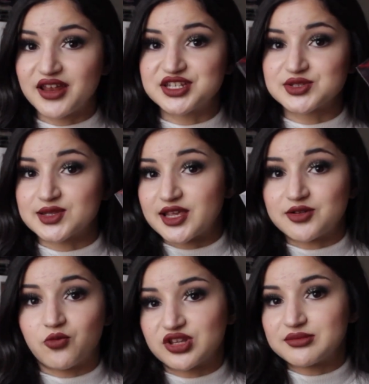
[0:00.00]
I just
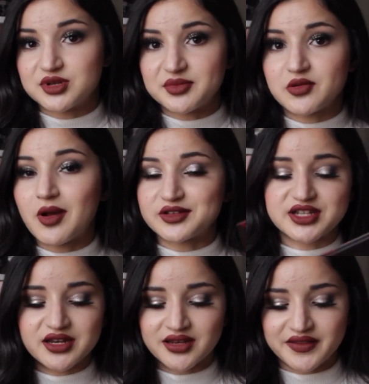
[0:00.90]
like want them to be well
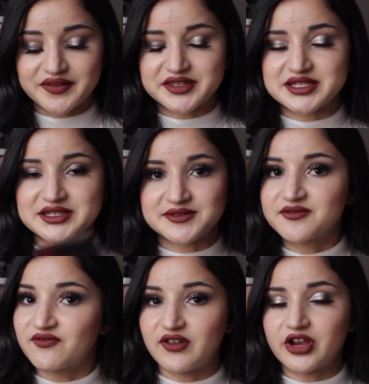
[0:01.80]
done, and I think this is
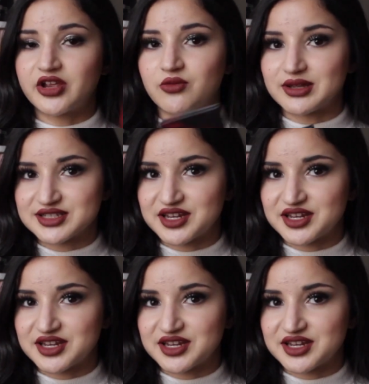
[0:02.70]
very well